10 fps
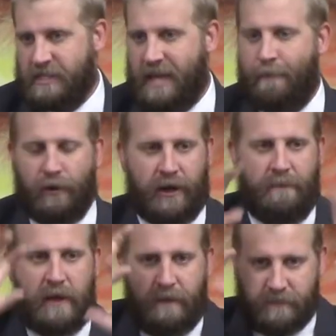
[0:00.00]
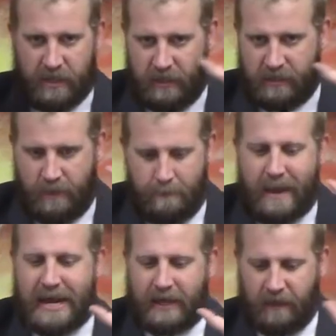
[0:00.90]
He's able to, to, to
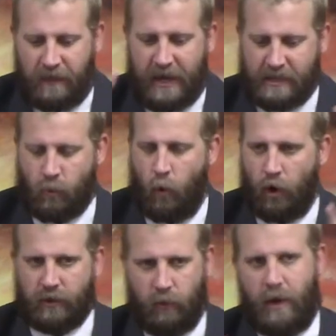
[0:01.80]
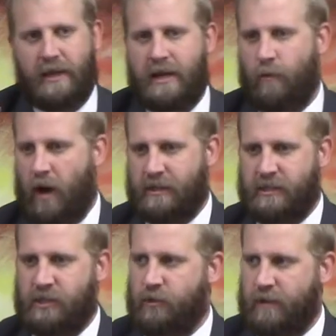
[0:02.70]
make things work the way that he wants
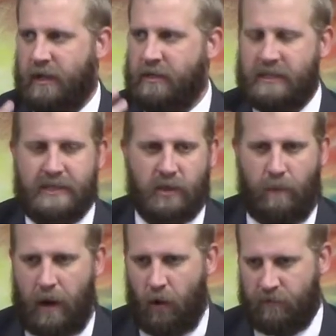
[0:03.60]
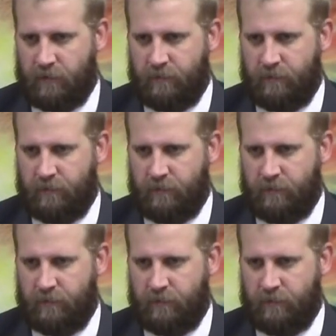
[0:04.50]
it to because he's all powerful.